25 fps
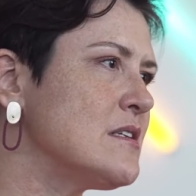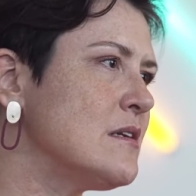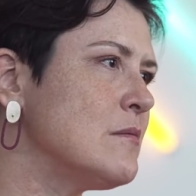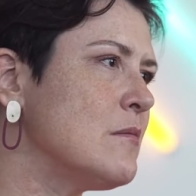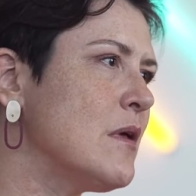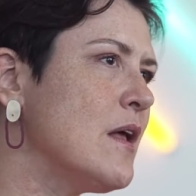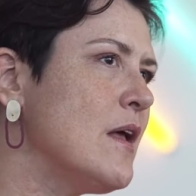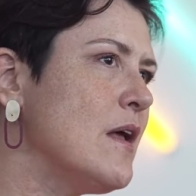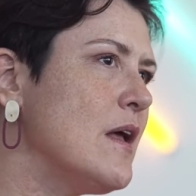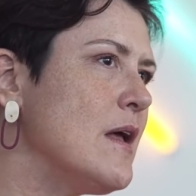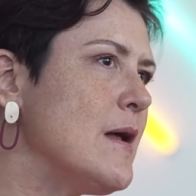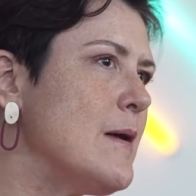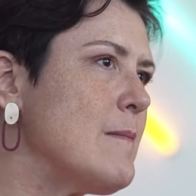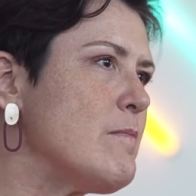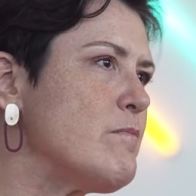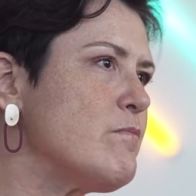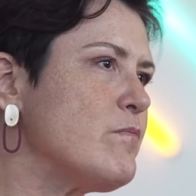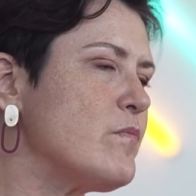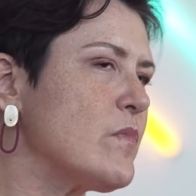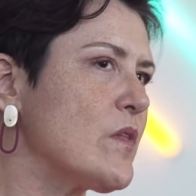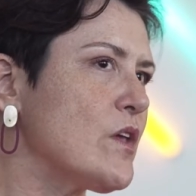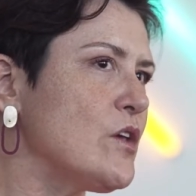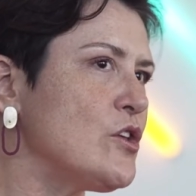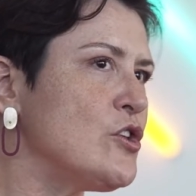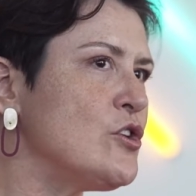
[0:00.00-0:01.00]
And
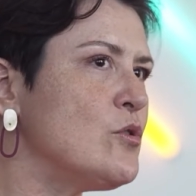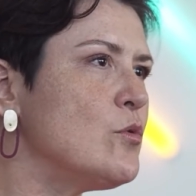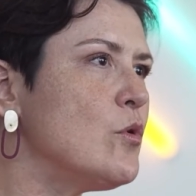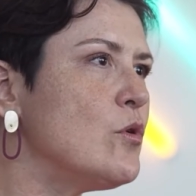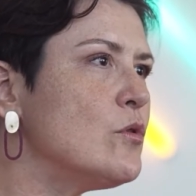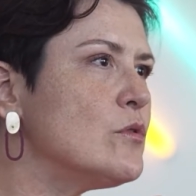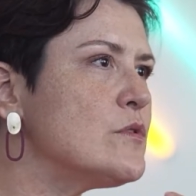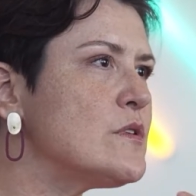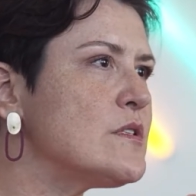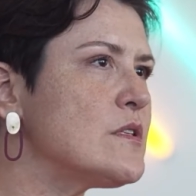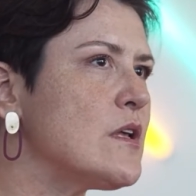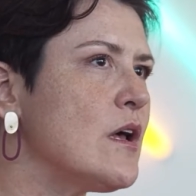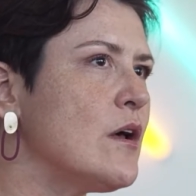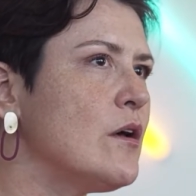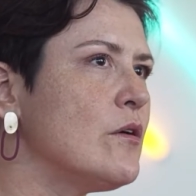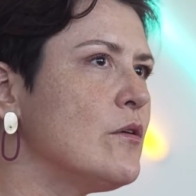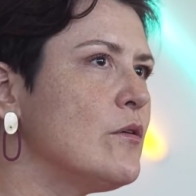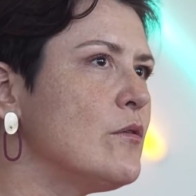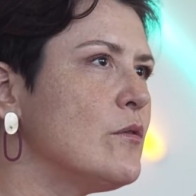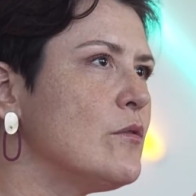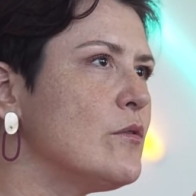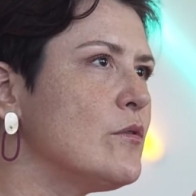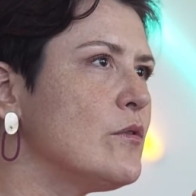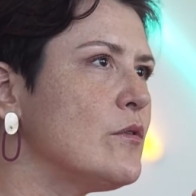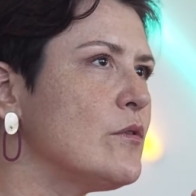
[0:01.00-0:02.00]
you
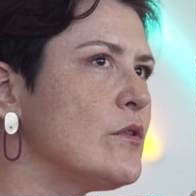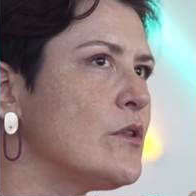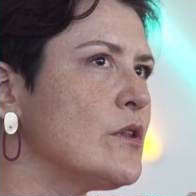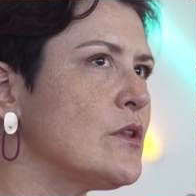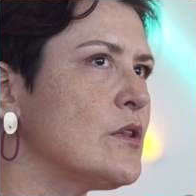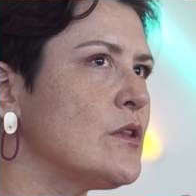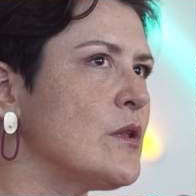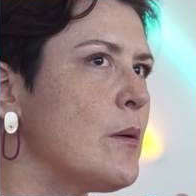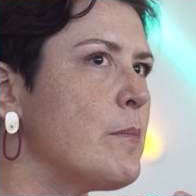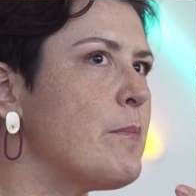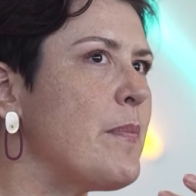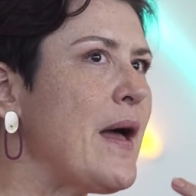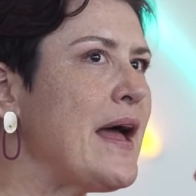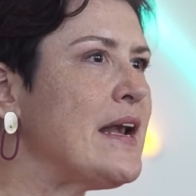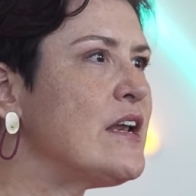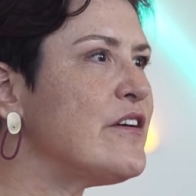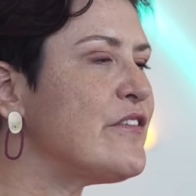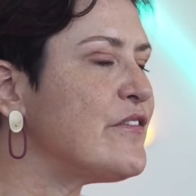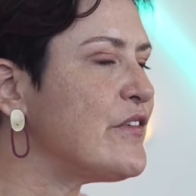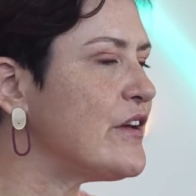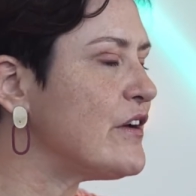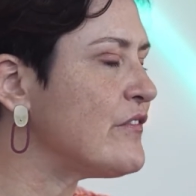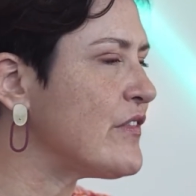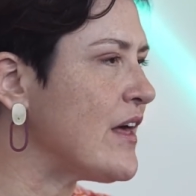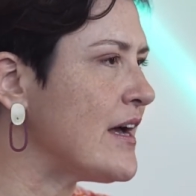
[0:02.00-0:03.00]
also, the
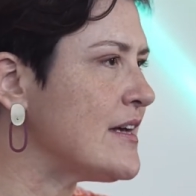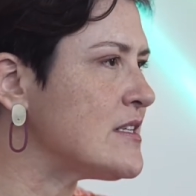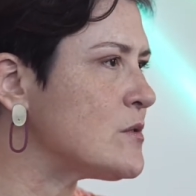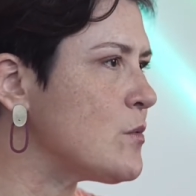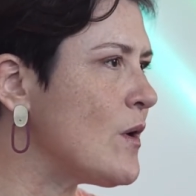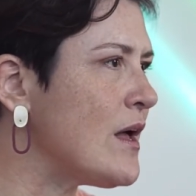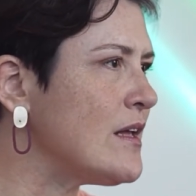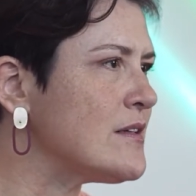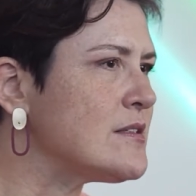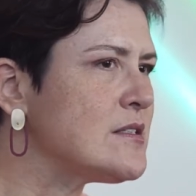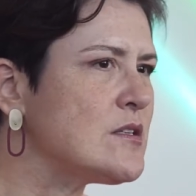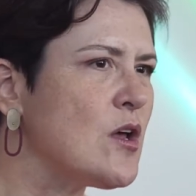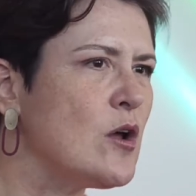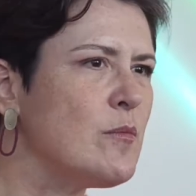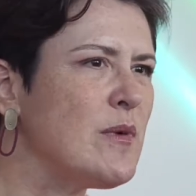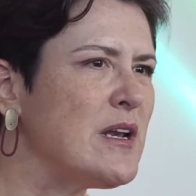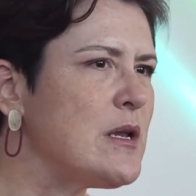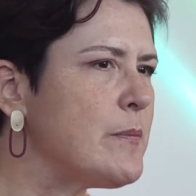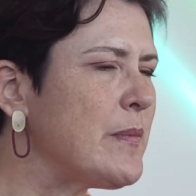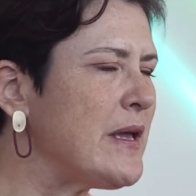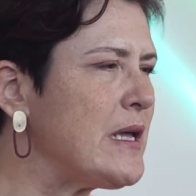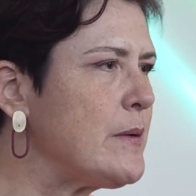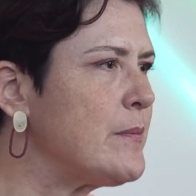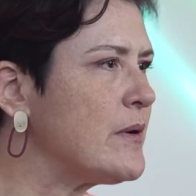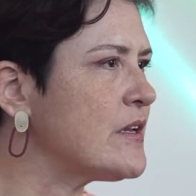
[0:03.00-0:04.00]
benefit of that as well, so
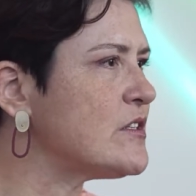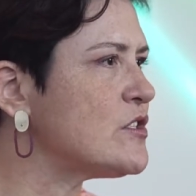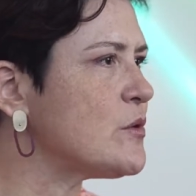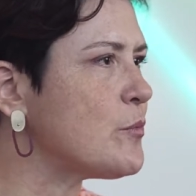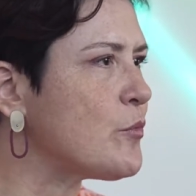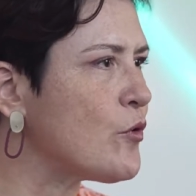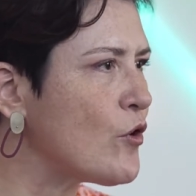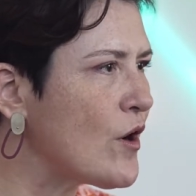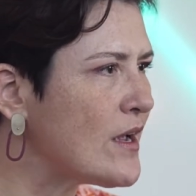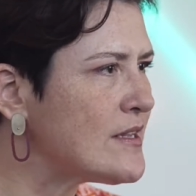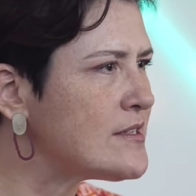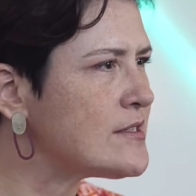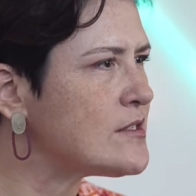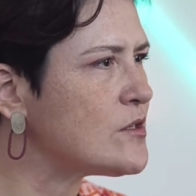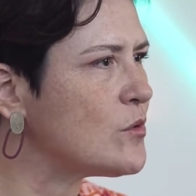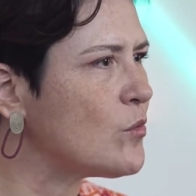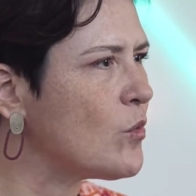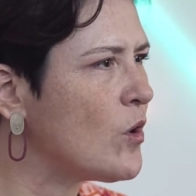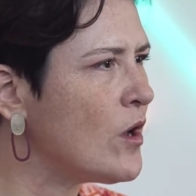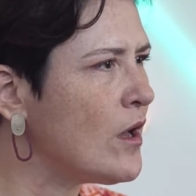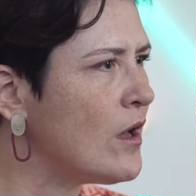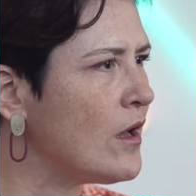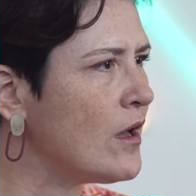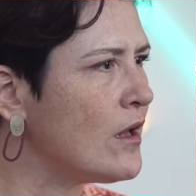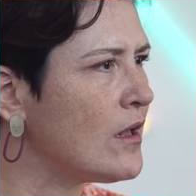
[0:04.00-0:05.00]
many people are depressed at
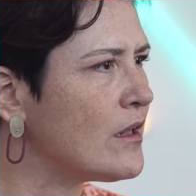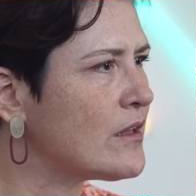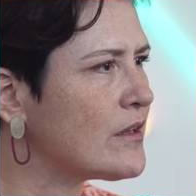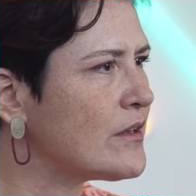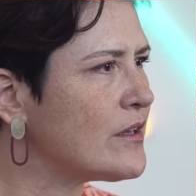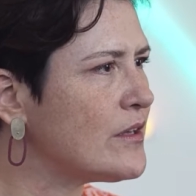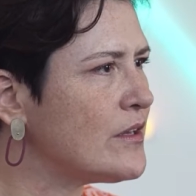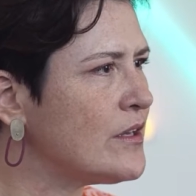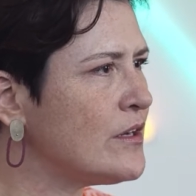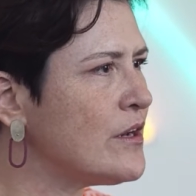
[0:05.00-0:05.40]
work.